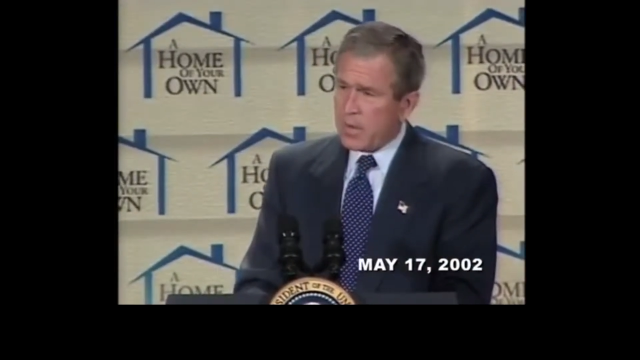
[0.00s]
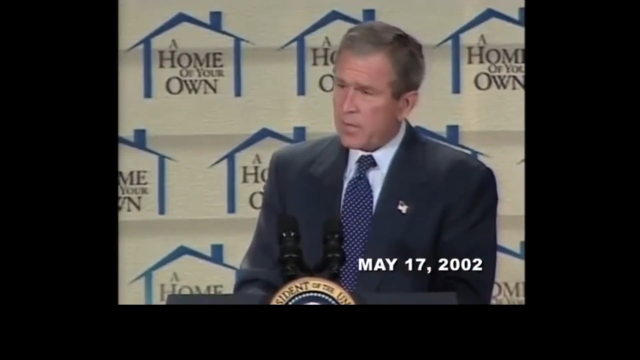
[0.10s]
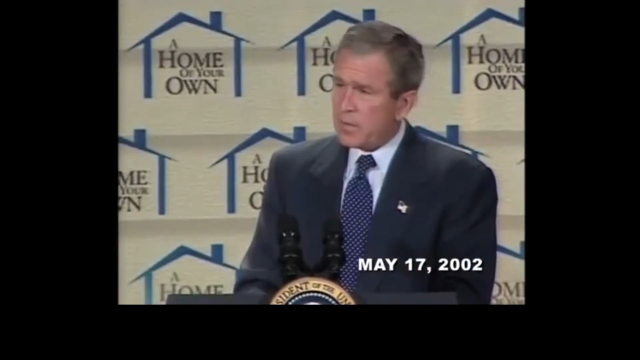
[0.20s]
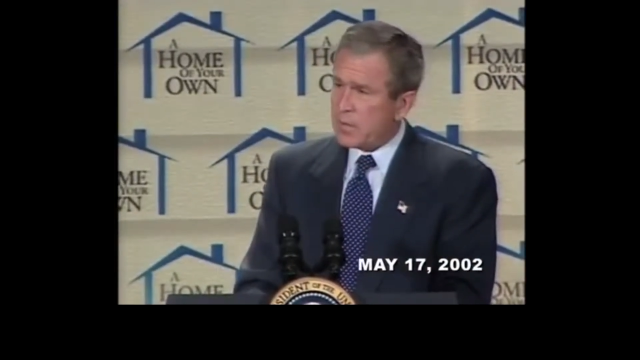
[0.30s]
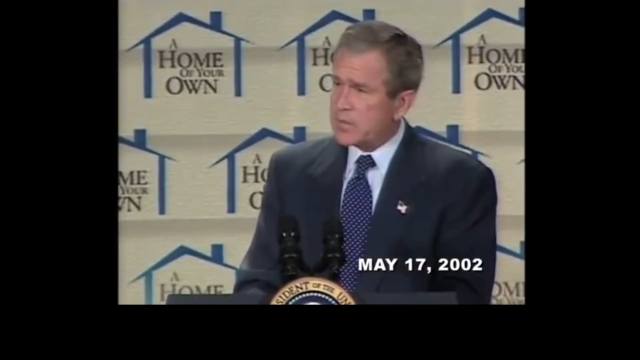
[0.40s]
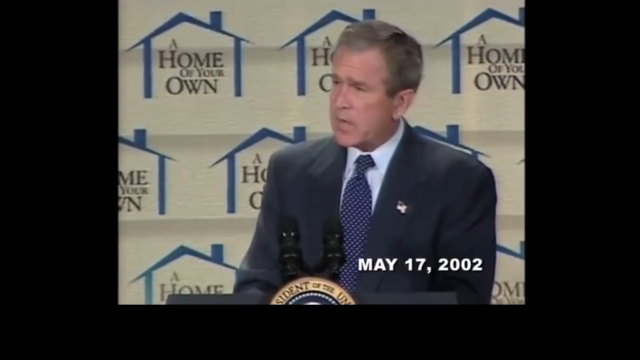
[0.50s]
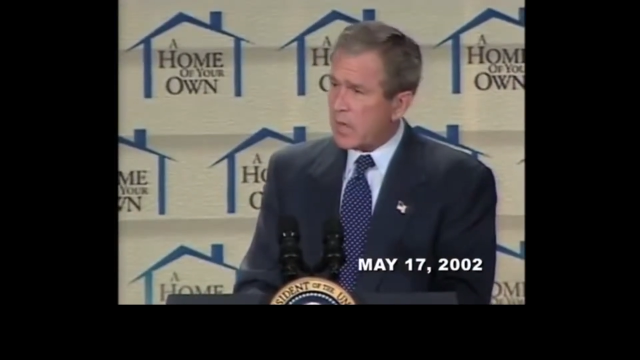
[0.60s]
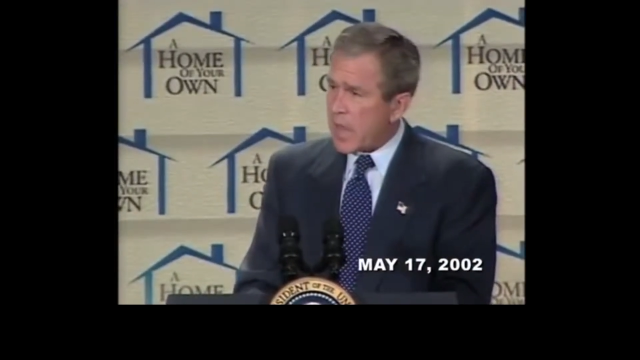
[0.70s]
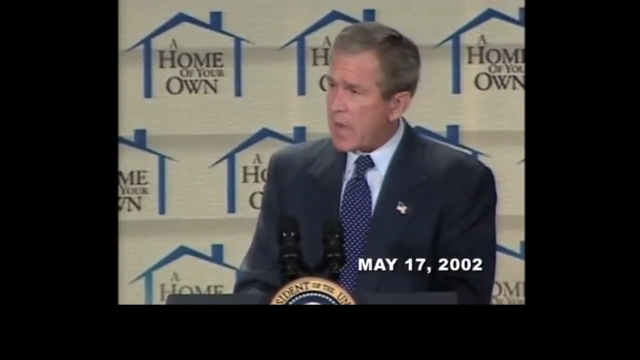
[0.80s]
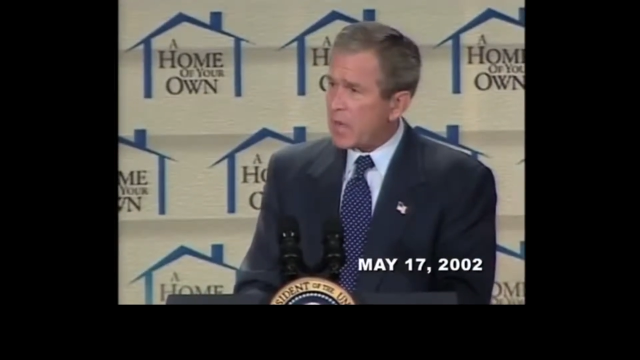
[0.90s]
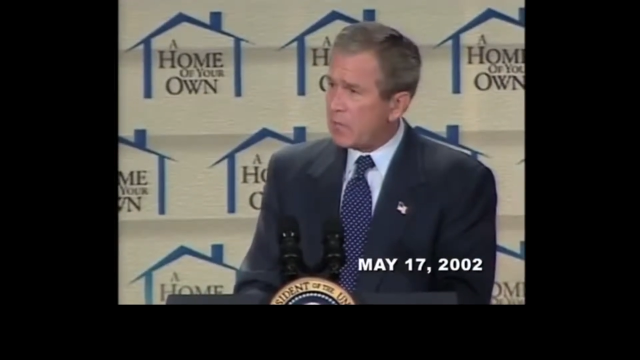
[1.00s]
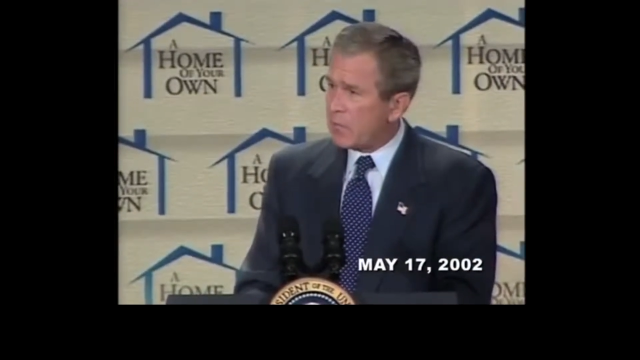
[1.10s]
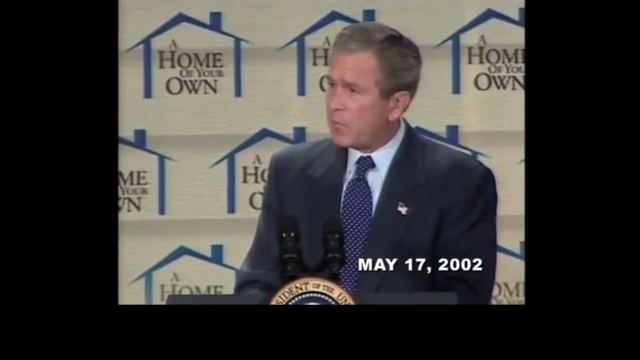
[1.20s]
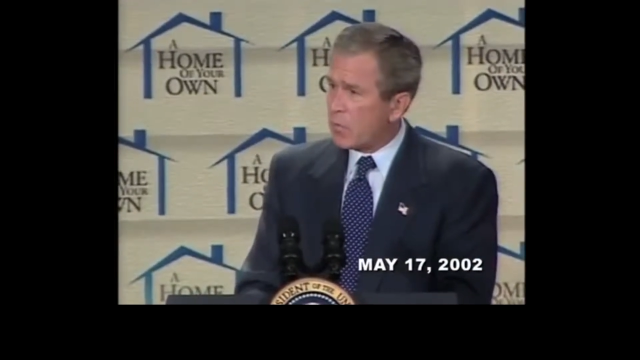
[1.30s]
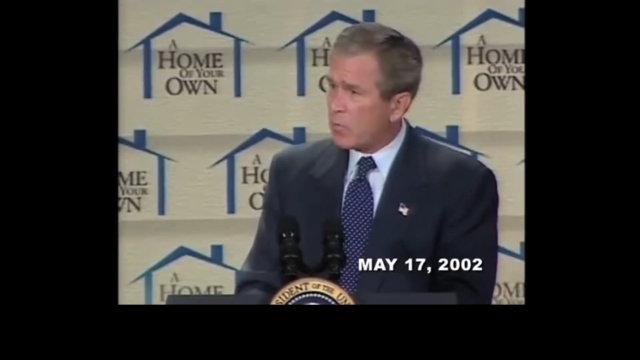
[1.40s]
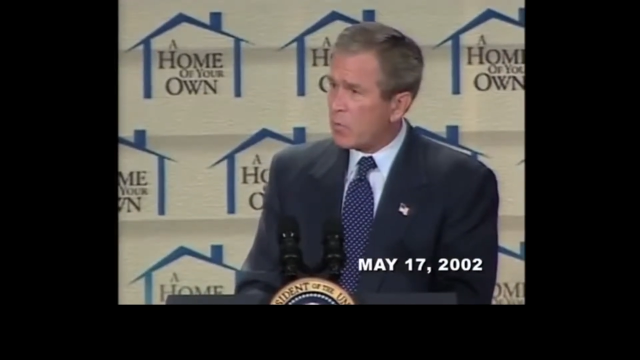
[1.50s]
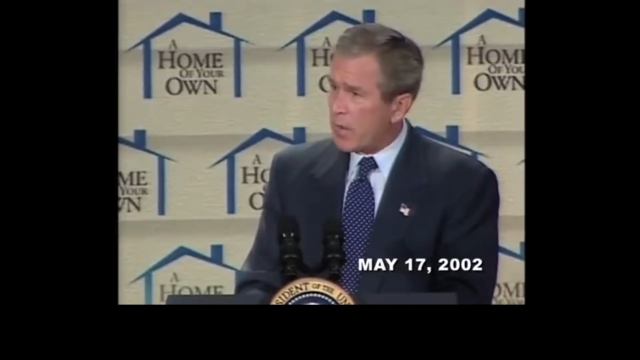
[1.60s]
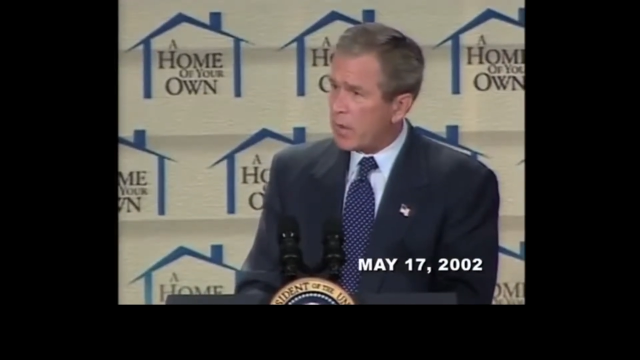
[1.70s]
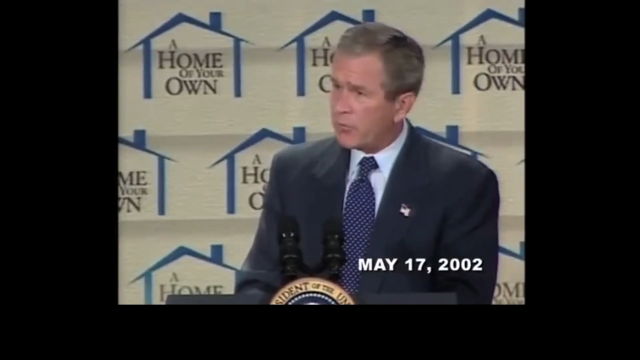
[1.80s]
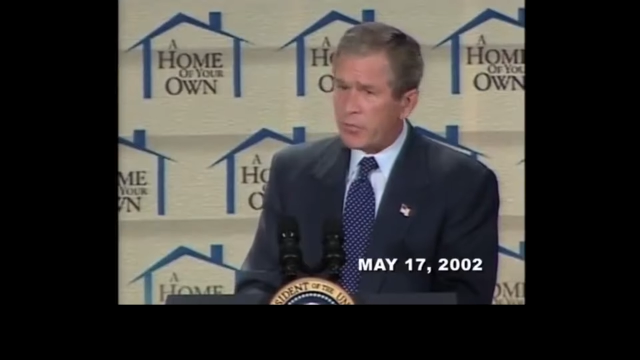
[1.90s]
there is a lack of affordable
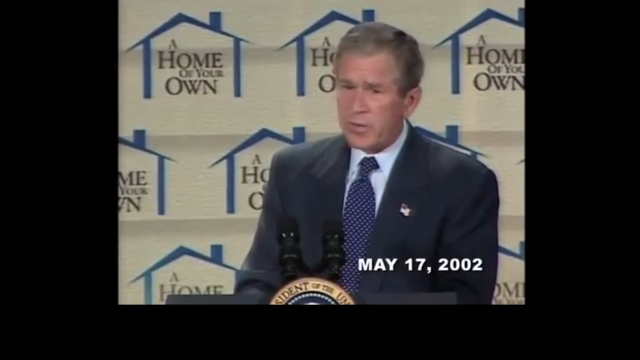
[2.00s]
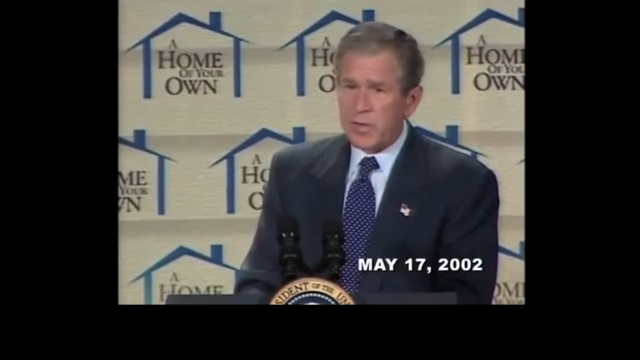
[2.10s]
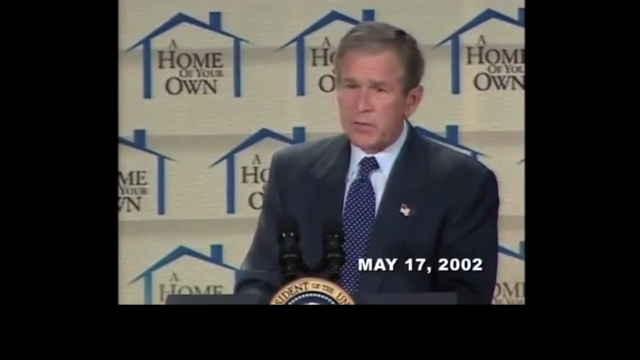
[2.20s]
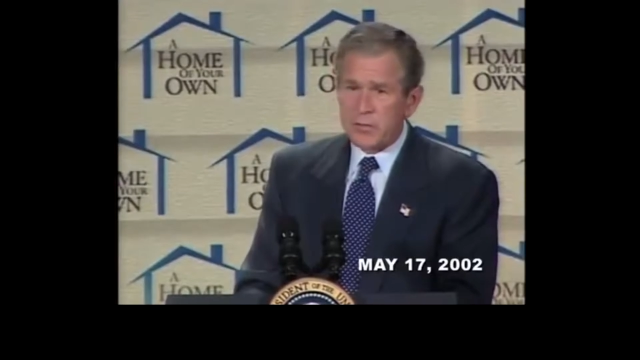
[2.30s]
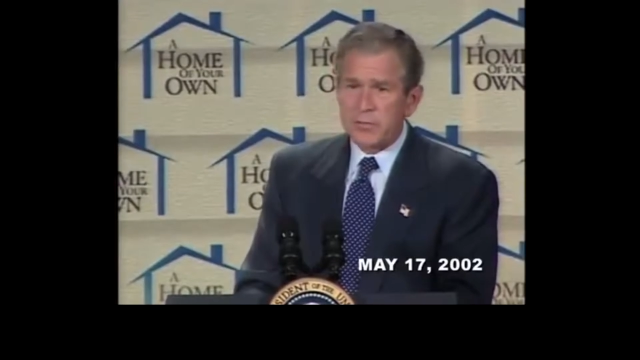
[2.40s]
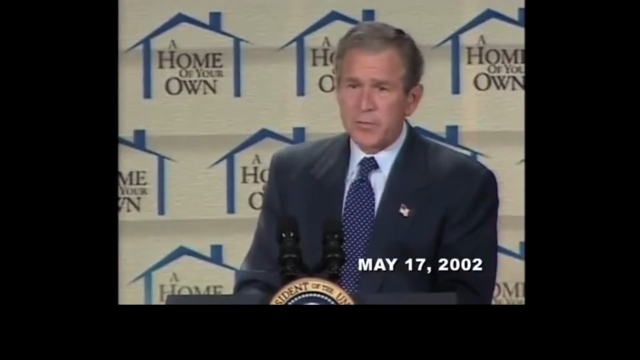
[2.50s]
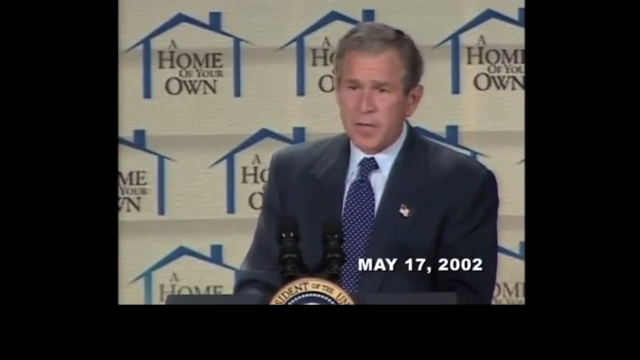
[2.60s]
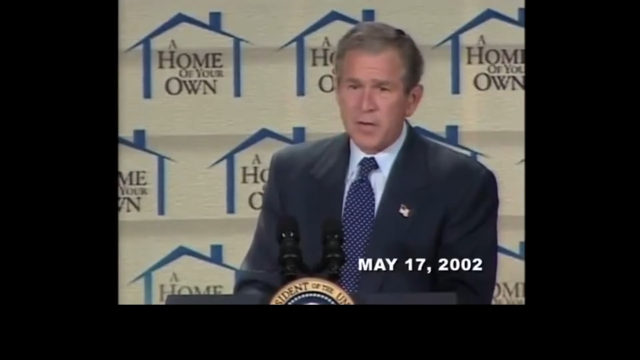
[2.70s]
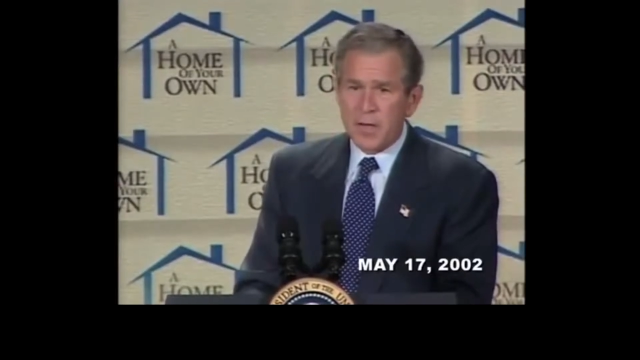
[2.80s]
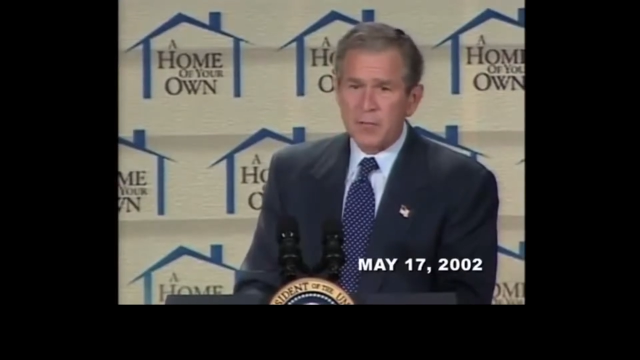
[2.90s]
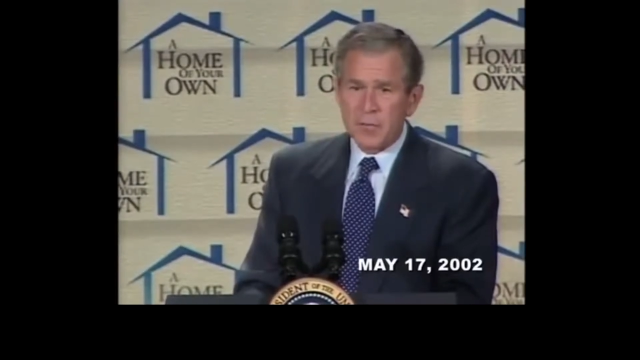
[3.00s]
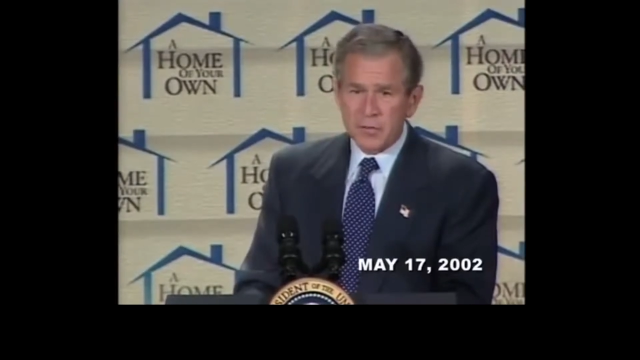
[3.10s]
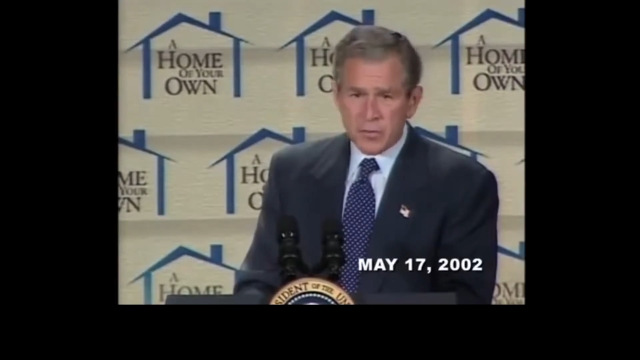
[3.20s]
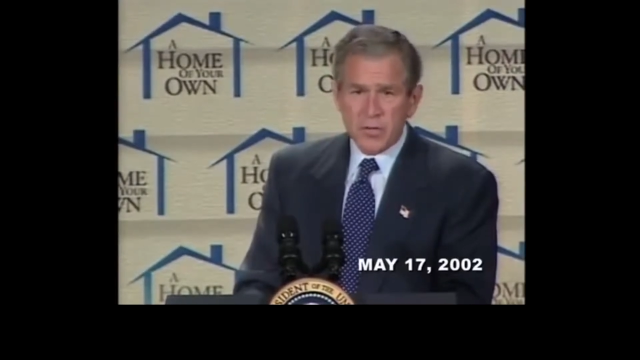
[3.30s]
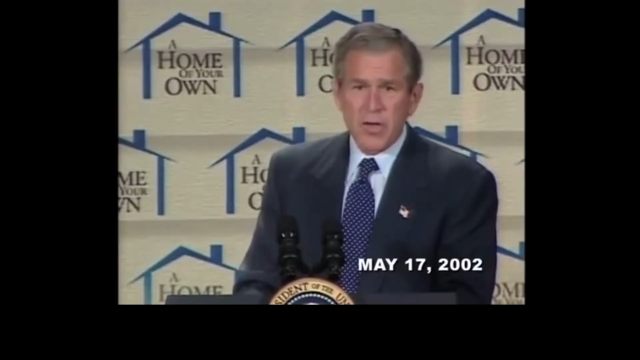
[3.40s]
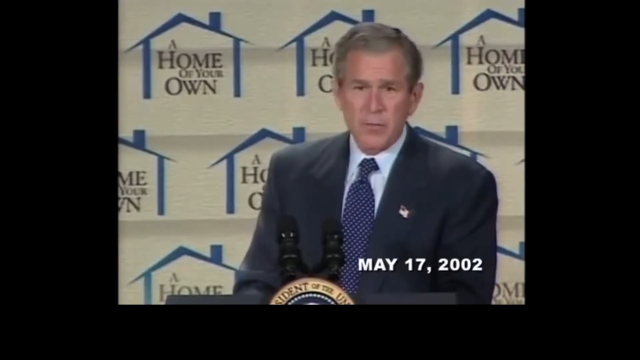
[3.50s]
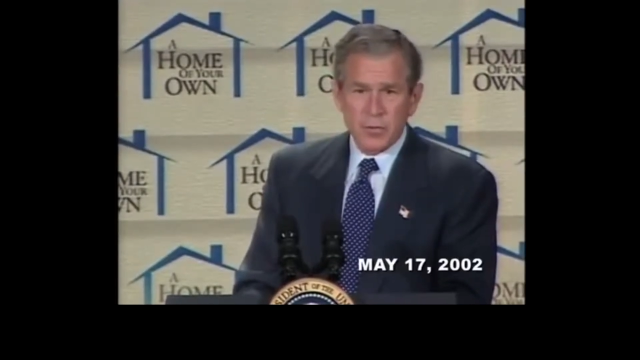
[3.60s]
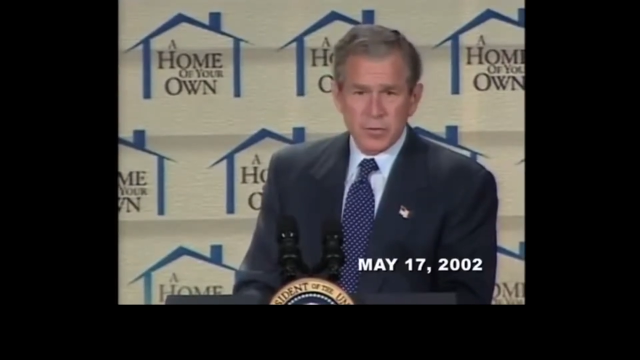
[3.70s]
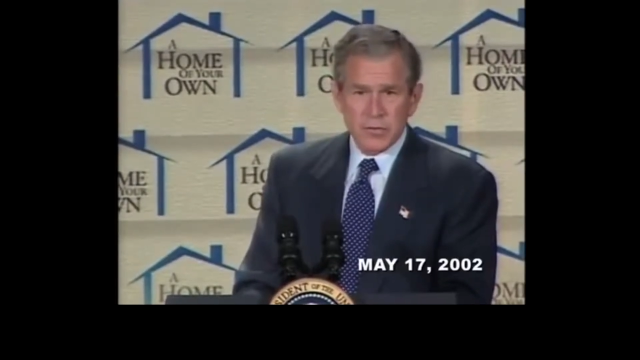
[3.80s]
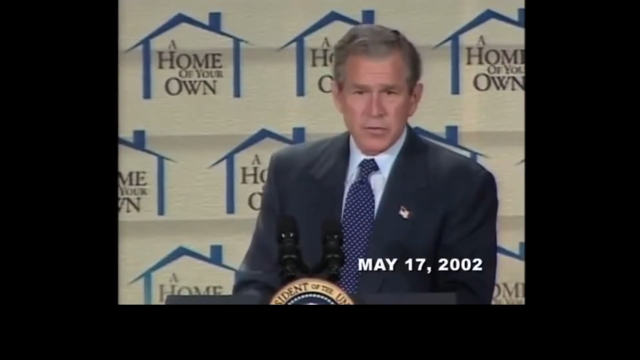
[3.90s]
housing in certain
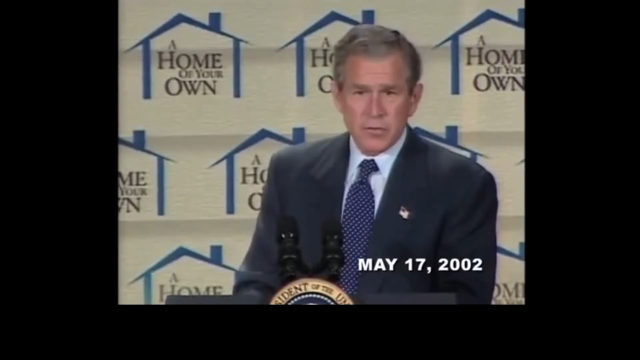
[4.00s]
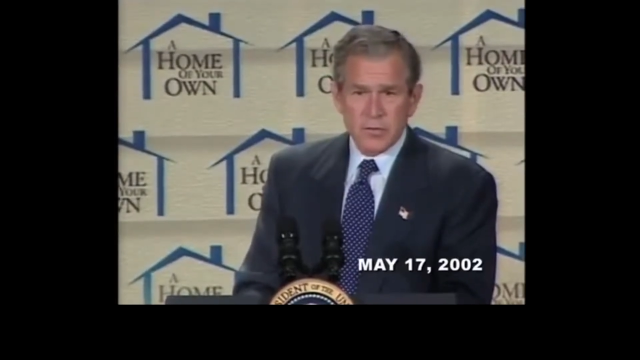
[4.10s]
neighborhoods.